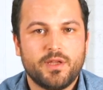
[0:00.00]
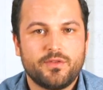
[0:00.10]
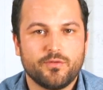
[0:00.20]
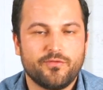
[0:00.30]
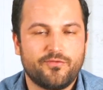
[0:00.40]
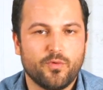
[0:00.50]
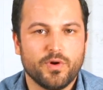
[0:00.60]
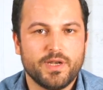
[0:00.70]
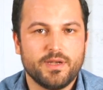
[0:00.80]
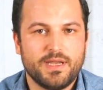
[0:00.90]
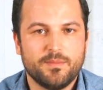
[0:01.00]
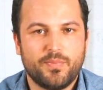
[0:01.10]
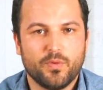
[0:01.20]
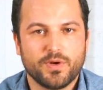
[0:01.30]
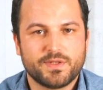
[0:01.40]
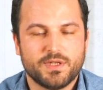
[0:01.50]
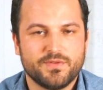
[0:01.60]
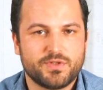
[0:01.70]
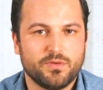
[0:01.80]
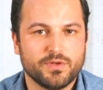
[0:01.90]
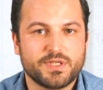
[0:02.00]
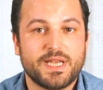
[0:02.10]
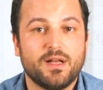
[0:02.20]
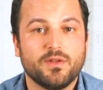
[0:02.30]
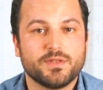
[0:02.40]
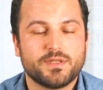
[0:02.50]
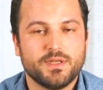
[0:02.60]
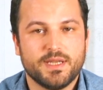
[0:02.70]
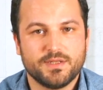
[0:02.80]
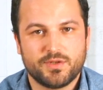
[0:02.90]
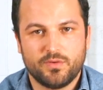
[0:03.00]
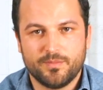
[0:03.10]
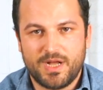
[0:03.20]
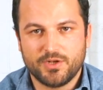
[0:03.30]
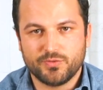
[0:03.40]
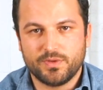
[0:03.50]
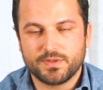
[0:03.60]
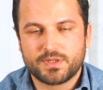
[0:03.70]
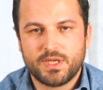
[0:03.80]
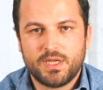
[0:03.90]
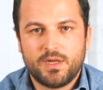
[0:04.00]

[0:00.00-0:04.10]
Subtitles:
to foreign imports of solar cells and solar modules.